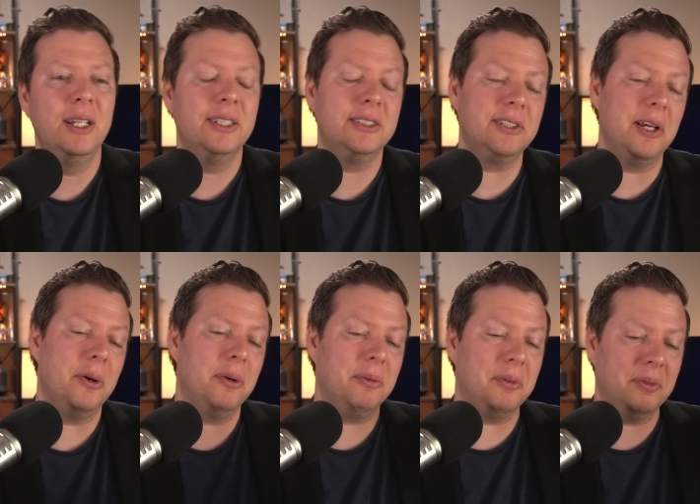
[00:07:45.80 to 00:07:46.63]

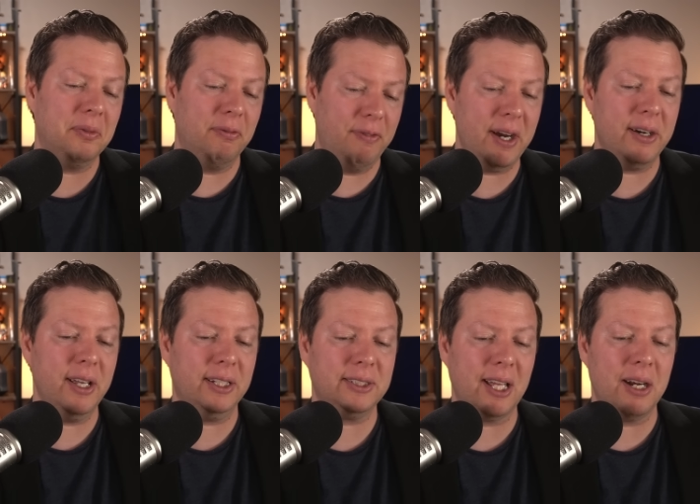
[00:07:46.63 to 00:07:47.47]
So very
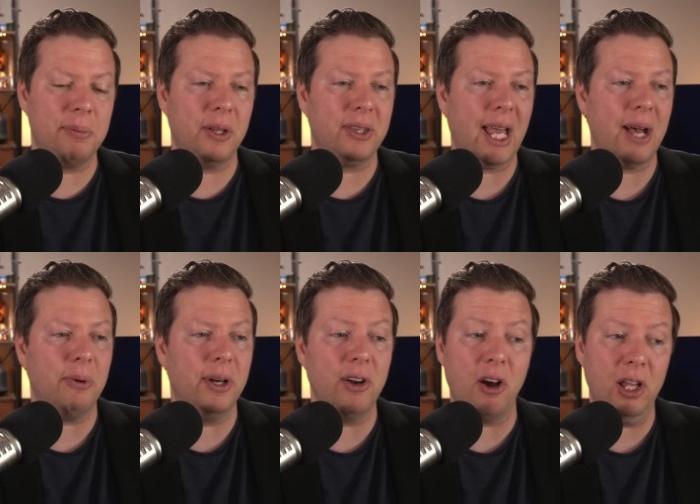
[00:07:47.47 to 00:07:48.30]
excited about that
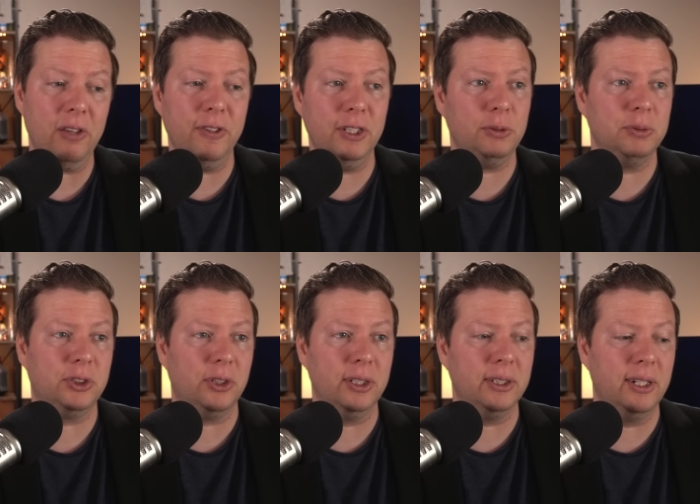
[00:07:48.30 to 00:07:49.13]
one. All this was
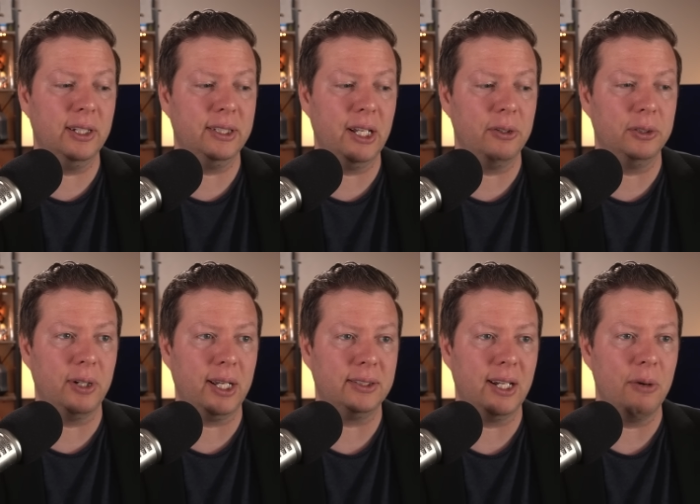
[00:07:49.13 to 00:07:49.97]
during the Nintendo
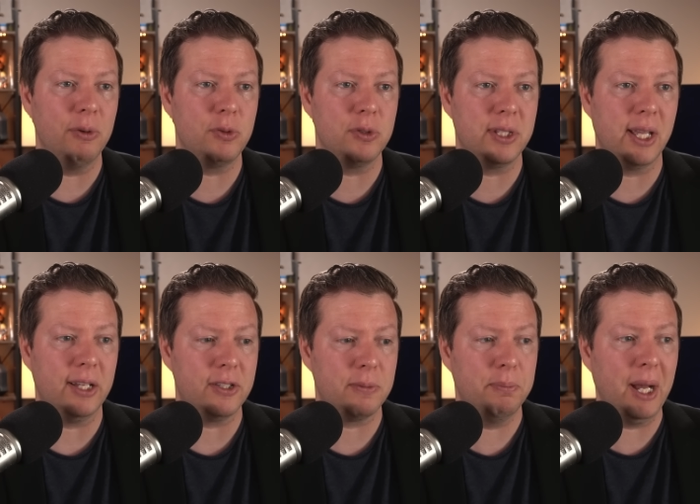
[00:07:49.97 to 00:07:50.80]
Direct today, which was
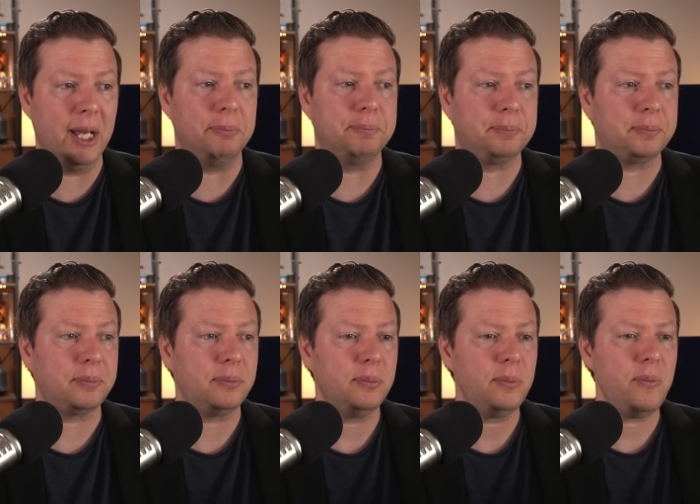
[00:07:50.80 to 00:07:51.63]
nuts. But
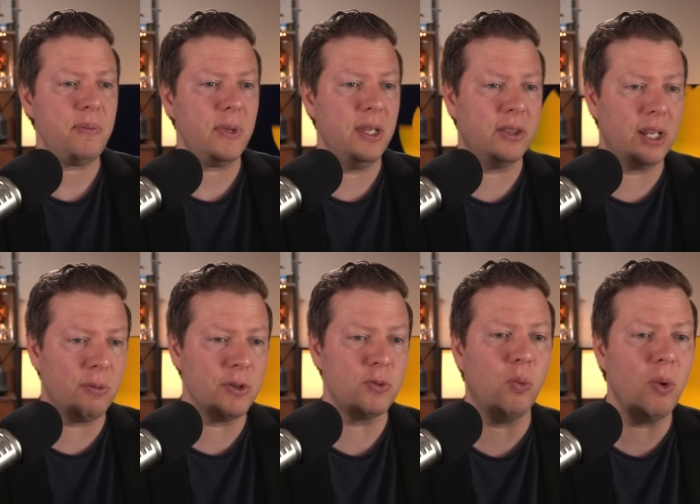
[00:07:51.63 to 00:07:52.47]
there
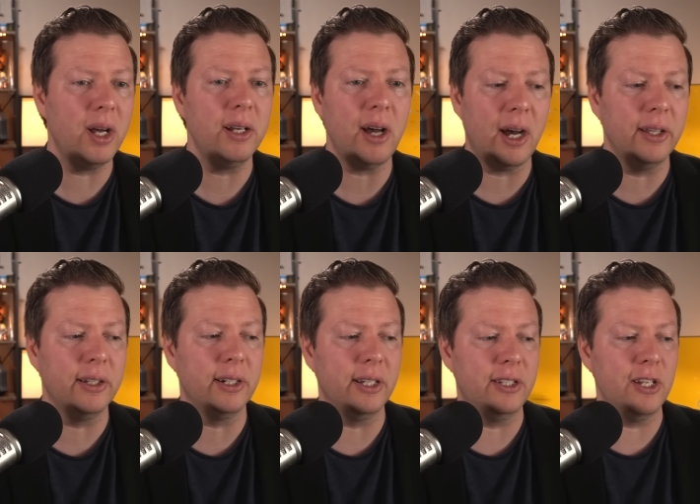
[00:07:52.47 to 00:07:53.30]
was one
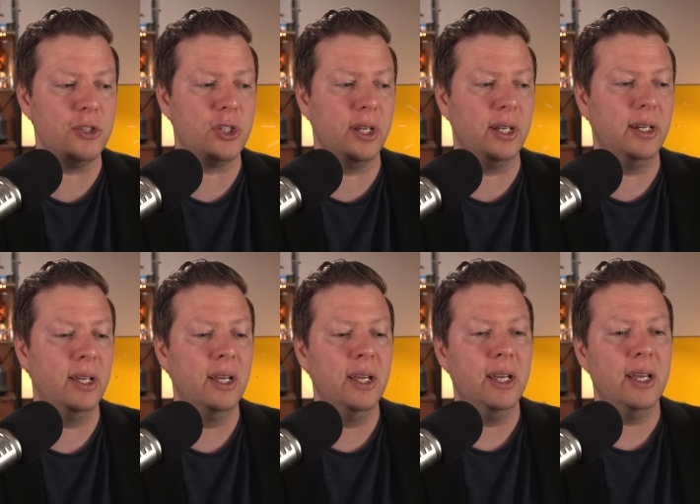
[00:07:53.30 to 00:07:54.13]
other addition
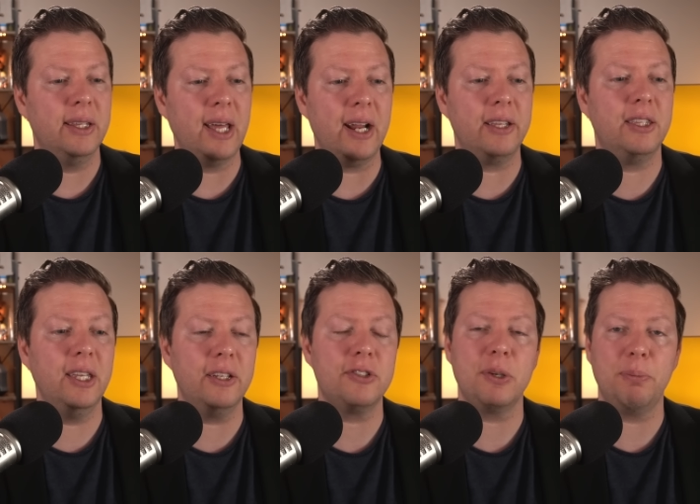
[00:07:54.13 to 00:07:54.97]
that I
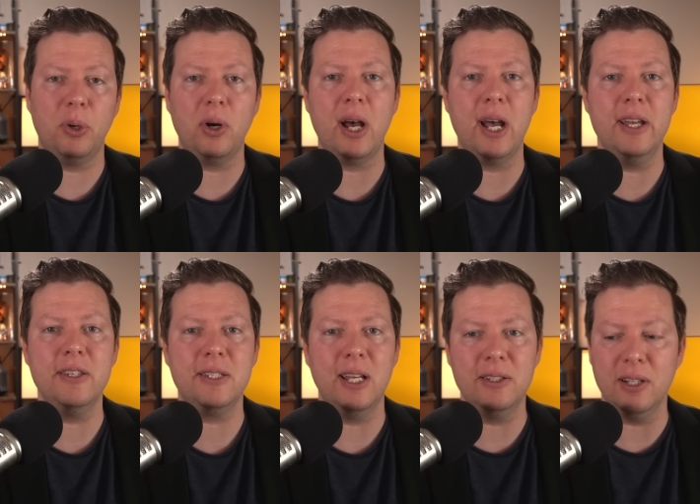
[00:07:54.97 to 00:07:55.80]
think
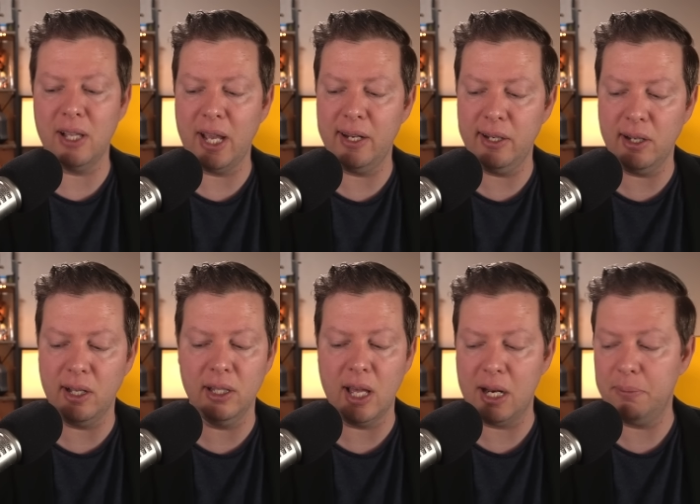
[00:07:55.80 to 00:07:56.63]
surprised and delighted a
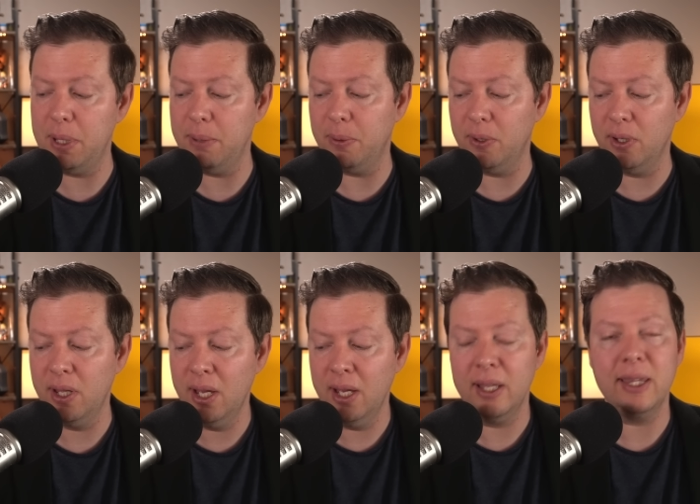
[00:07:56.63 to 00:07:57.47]
lot of people.
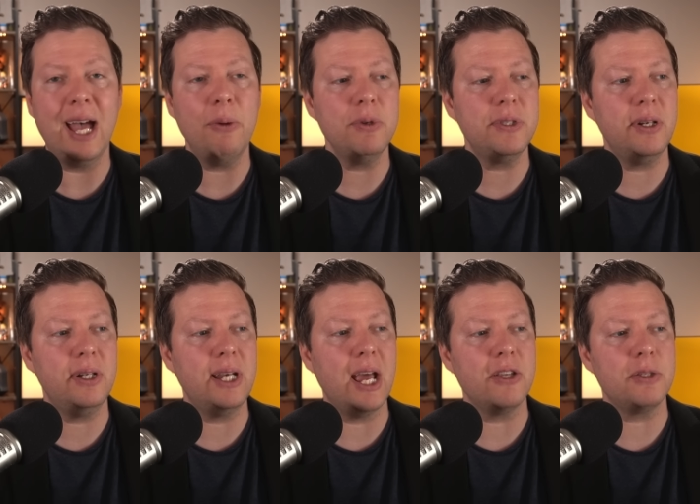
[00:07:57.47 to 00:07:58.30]
That was an
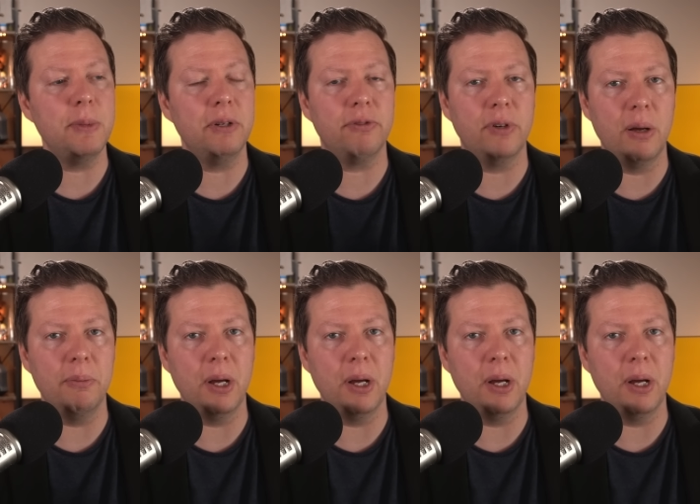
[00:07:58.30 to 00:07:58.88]
announcement from